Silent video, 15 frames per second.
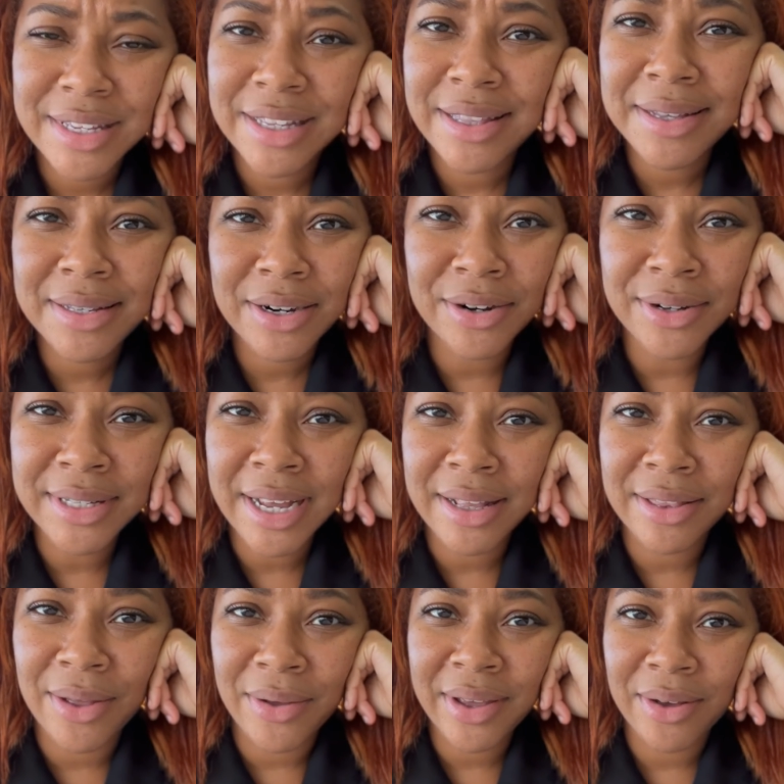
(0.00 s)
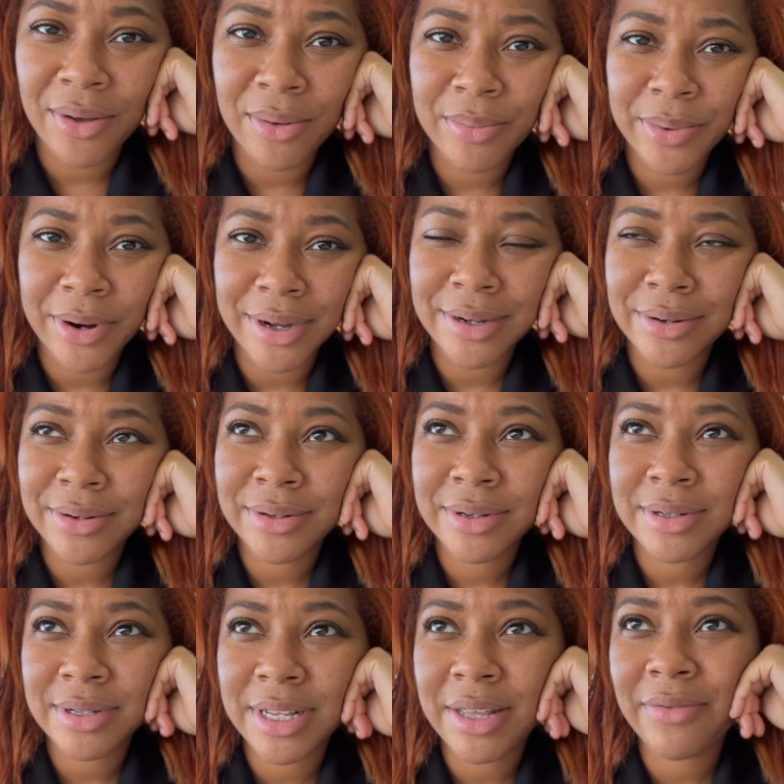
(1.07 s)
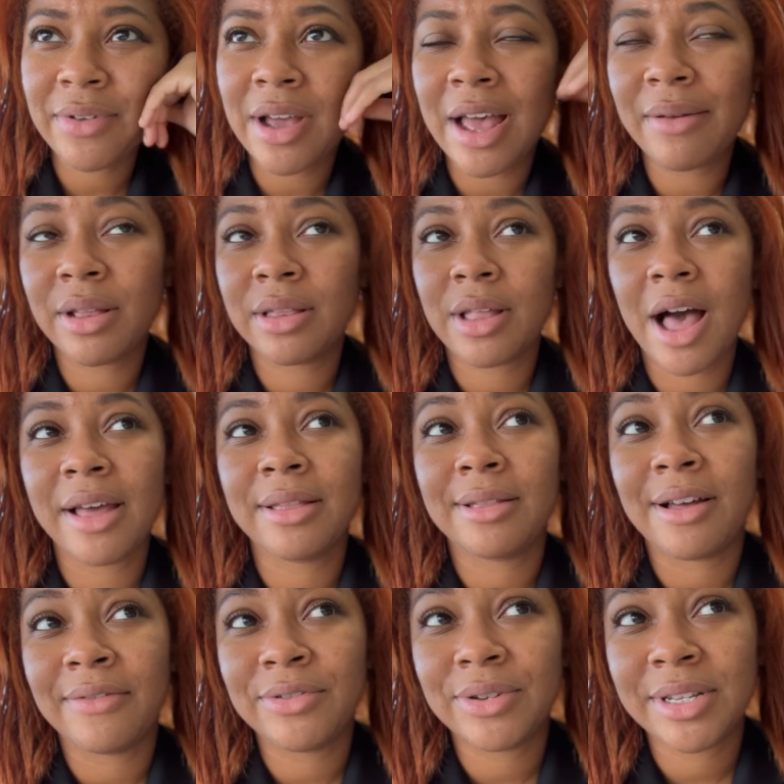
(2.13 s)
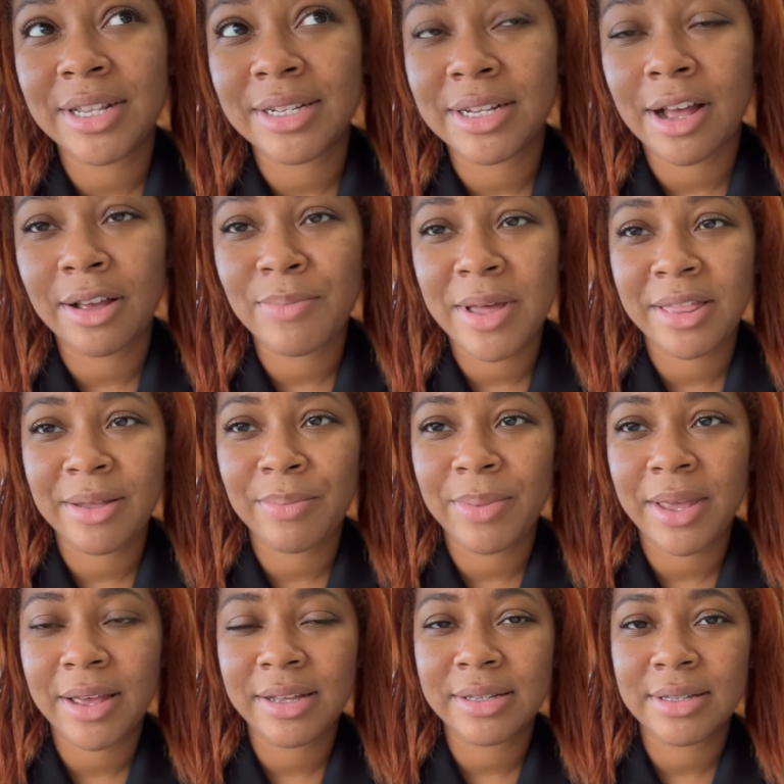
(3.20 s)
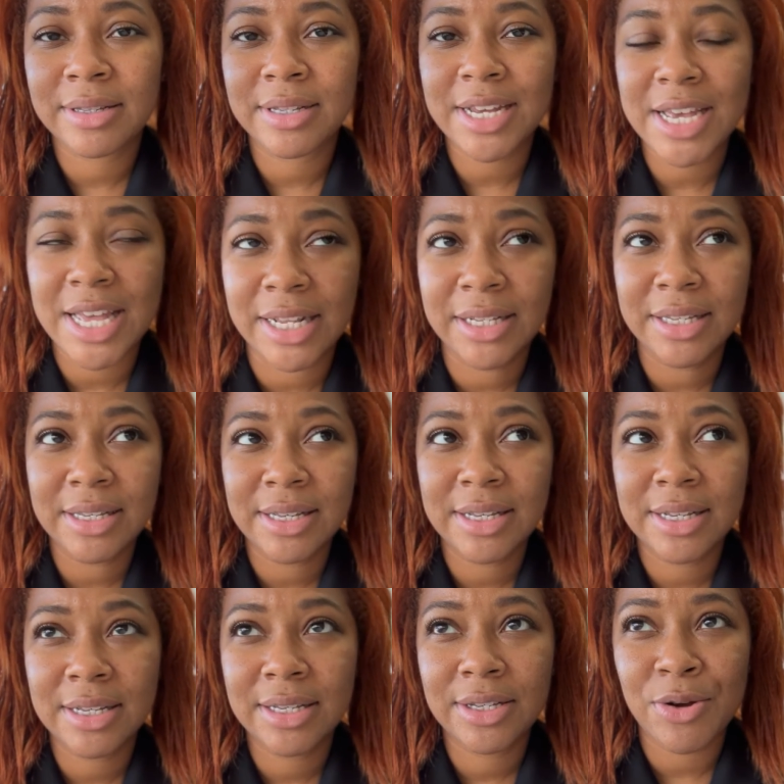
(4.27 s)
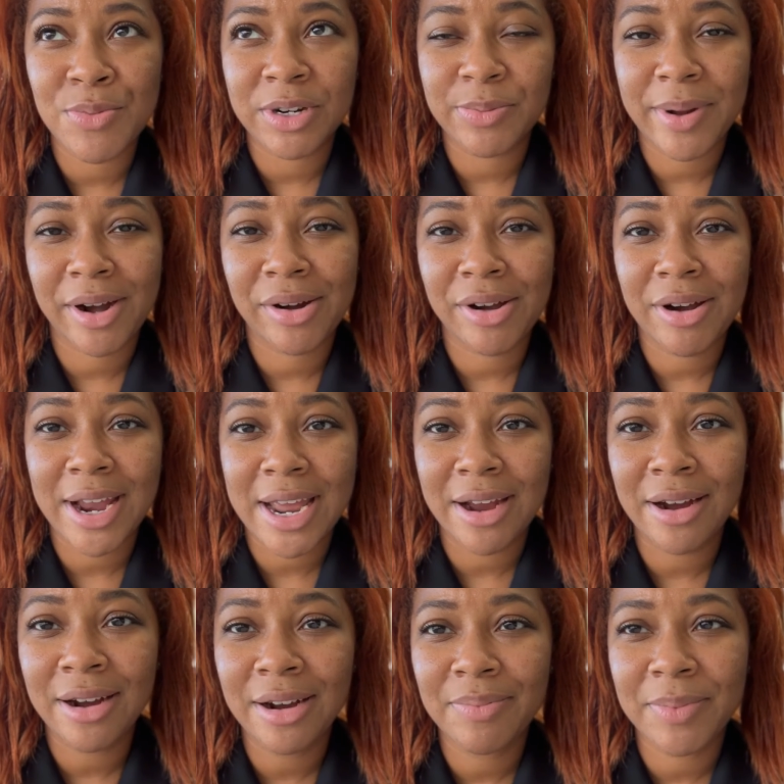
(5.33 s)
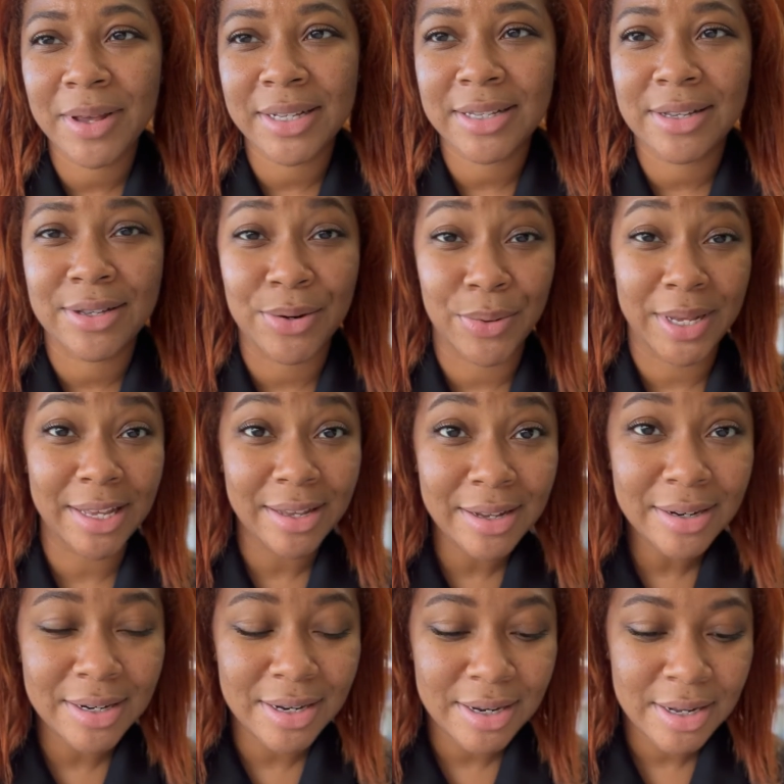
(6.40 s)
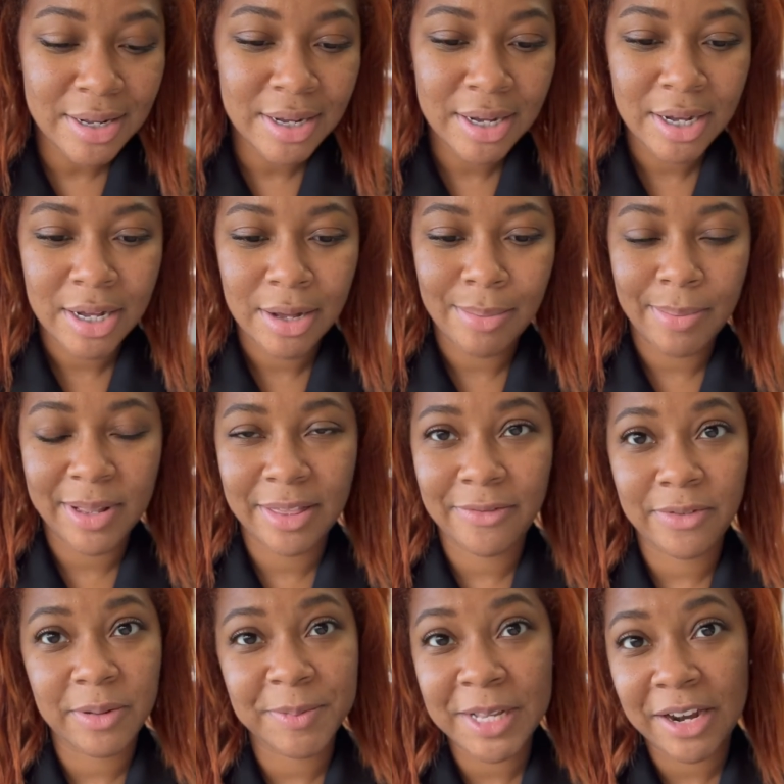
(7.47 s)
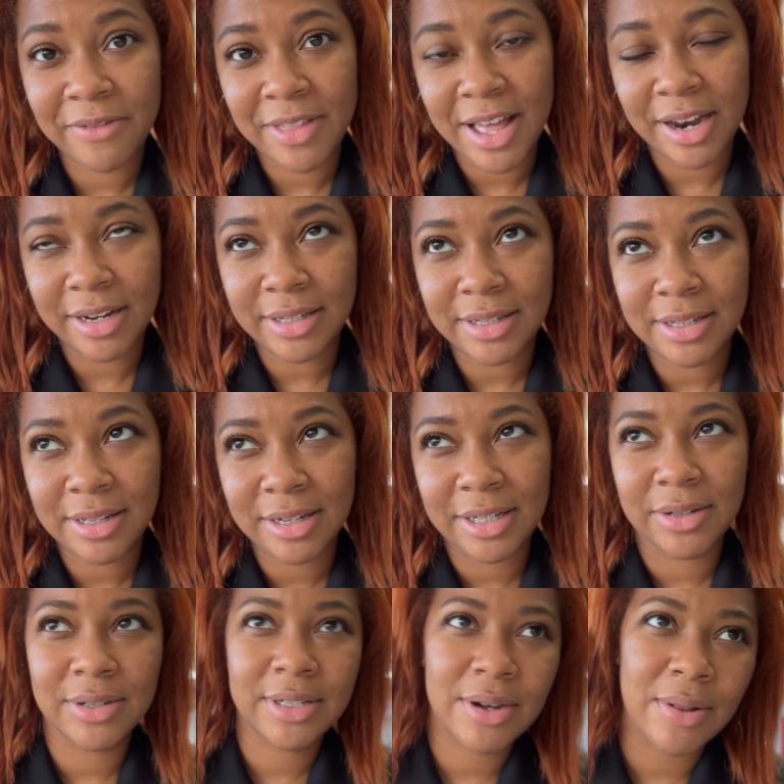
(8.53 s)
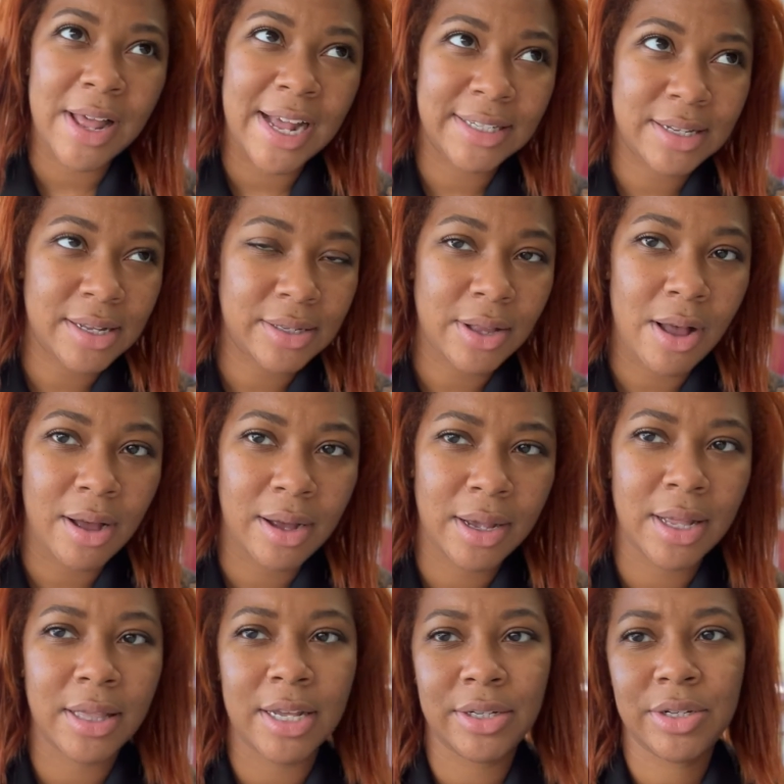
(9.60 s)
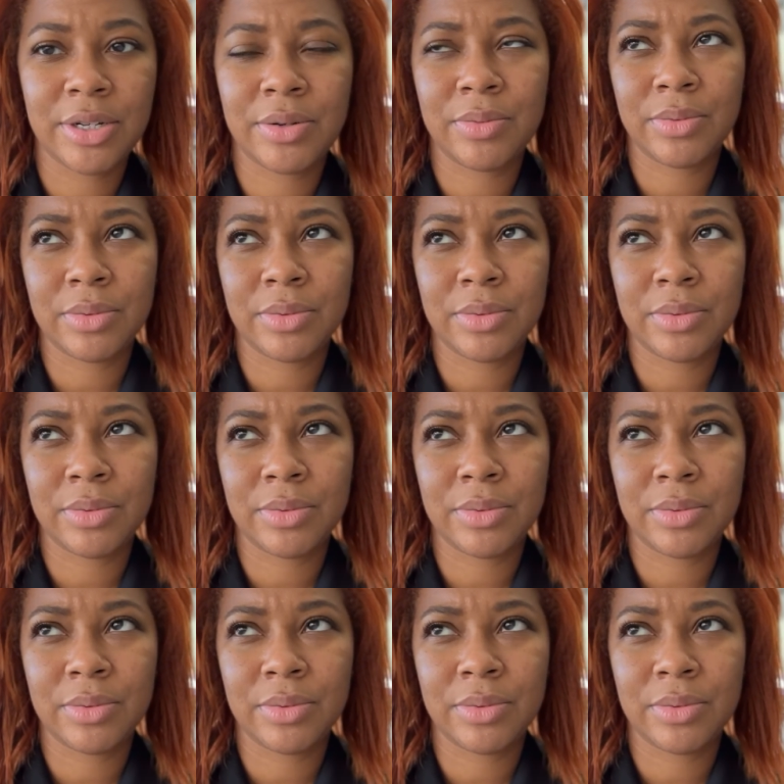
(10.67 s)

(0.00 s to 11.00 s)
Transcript: these curls ain't loyal, bro. You know, I, I love doing the sock method because it's so much better on your hair because it's no heat. But the flip side of that is the curls don't last as long unless you,